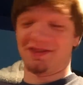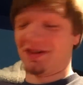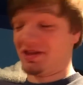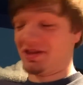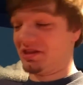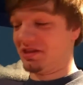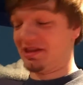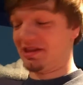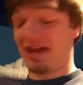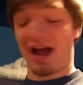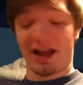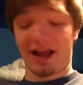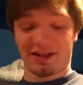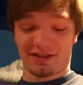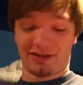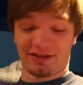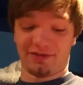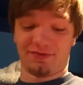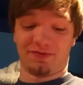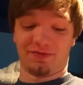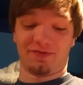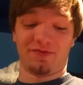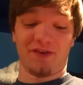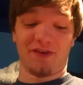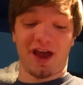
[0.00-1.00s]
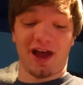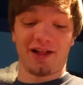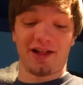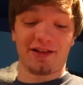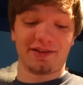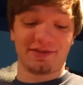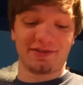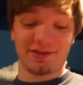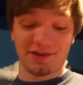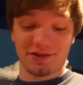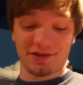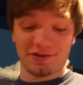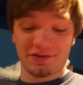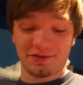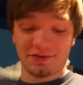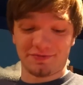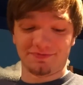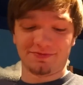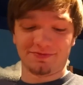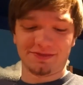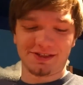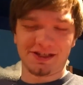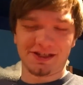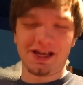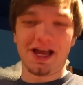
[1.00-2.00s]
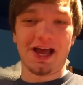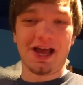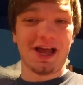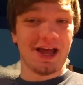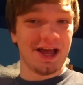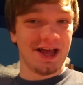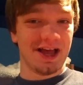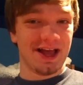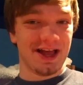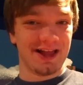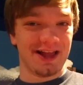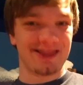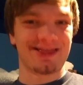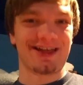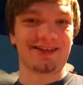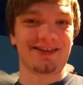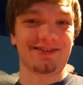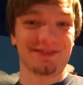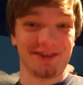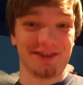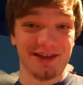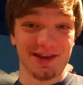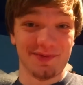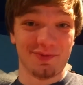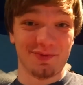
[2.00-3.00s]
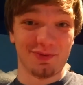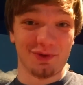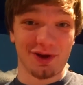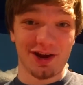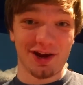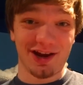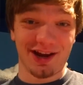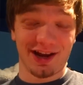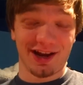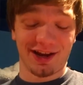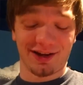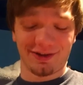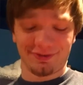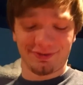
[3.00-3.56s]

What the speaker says: lots of fallacies. Let's keep reading.